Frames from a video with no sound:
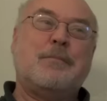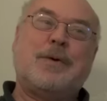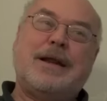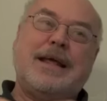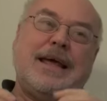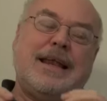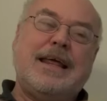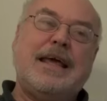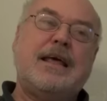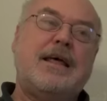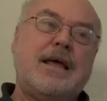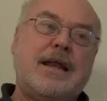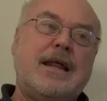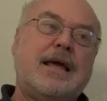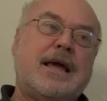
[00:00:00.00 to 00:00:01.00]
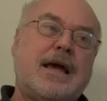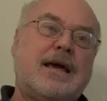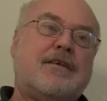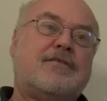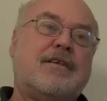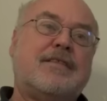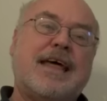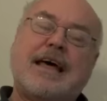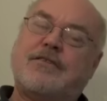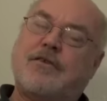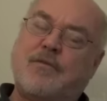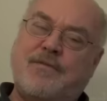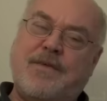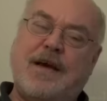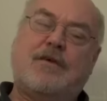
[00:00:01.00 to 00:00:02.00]
But in any, any case, that's
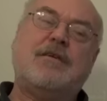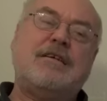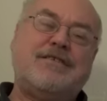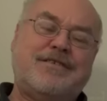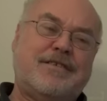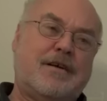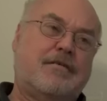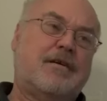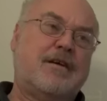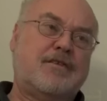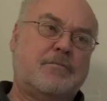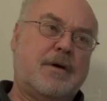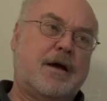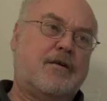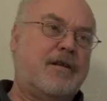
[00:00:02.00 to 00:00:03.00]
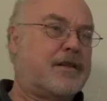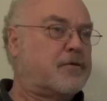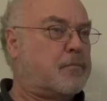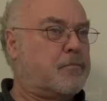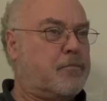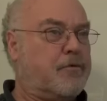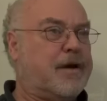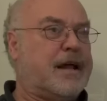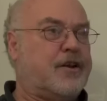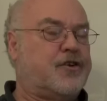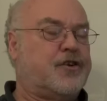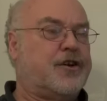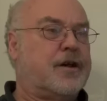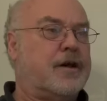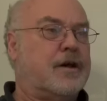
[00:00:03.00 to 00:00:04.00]
a very serious matter. That's a
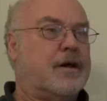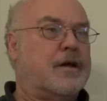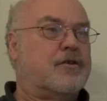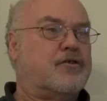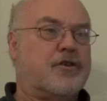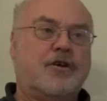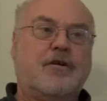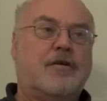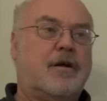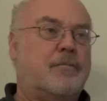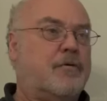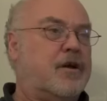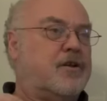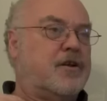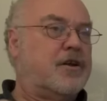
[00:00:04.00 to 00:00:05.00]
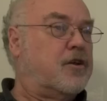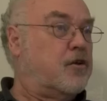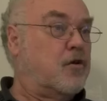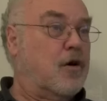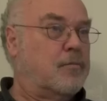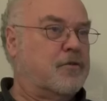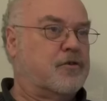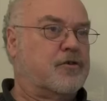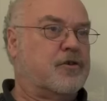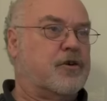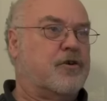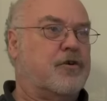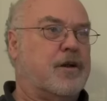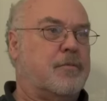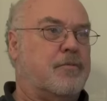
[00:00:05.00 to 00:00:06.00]
breach, security breach, an enormous
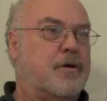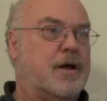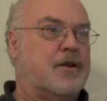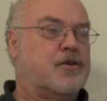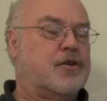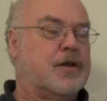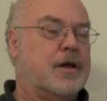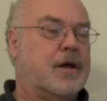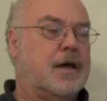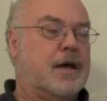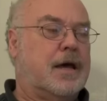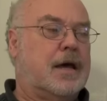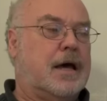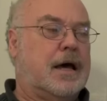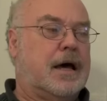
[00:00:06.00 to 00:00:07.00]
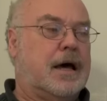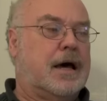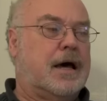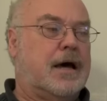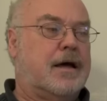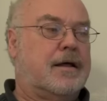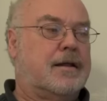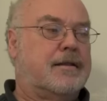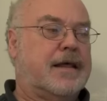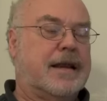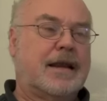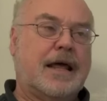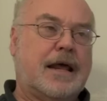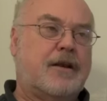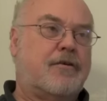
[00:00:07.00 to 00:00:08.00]
security breach. Uh,
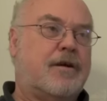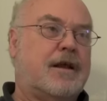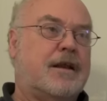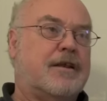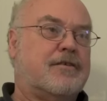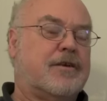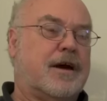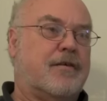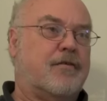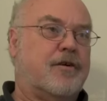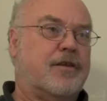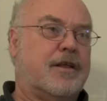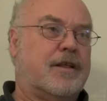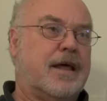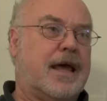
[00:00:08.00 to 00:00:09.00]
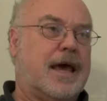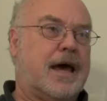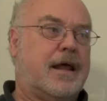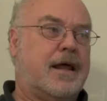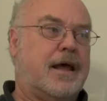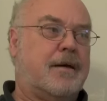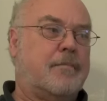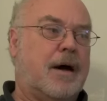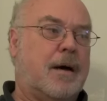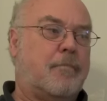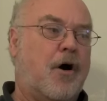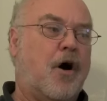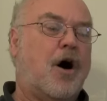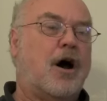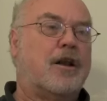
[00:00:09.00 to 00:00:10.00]
then later he discovered that they had a, a
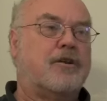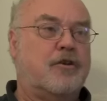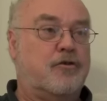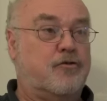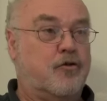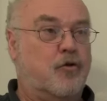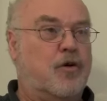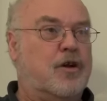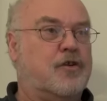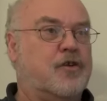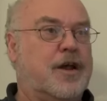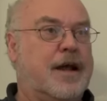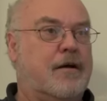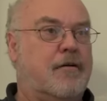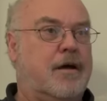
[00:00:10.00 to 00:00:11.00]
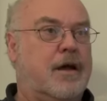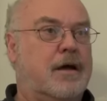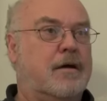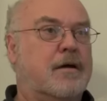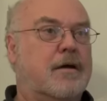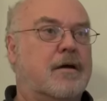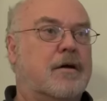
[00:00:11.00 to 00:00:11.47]
pond, you know, storage area